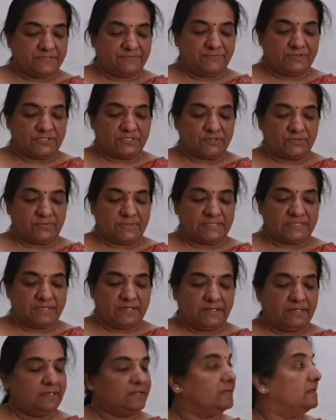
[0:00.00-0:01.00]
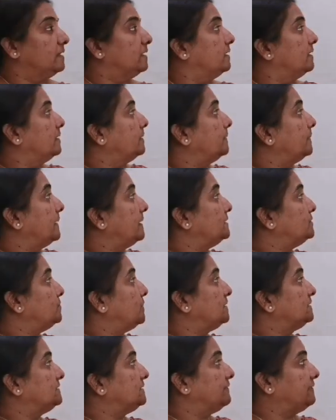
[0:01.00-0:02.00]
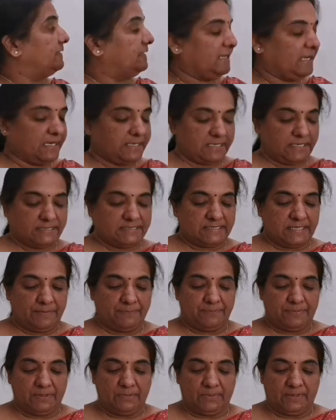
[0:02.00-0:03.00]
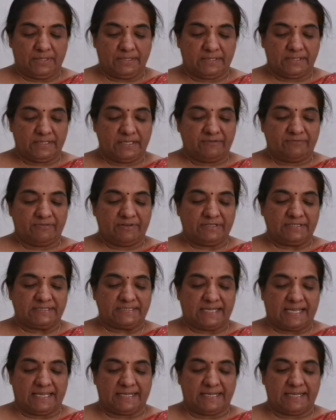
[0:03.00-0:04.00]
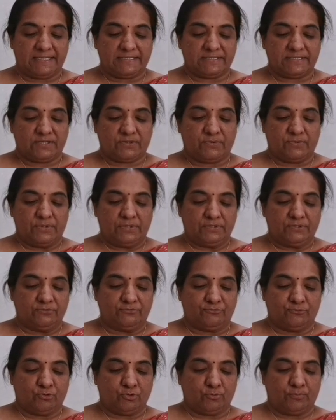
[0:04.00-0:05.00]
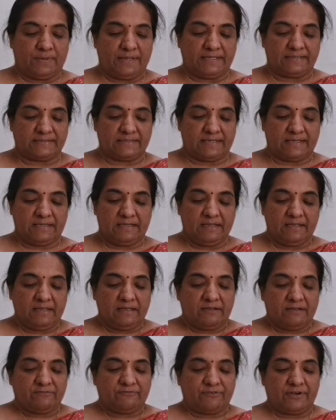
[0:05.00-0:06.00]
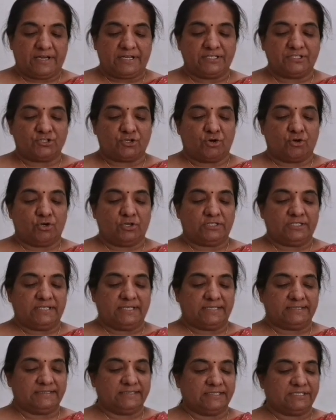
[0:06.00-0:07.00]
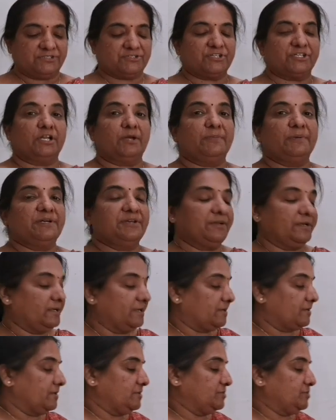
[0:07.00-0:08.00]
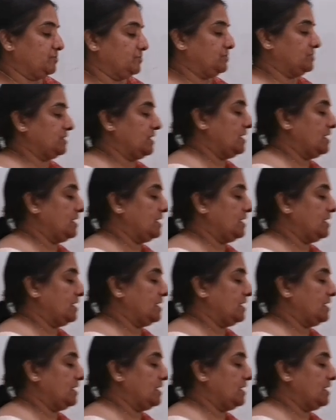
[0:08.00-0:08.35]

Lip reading: First question, page 178, example 1. Given tan A is equal to 4 by 3, find all the other trigonometric ratios.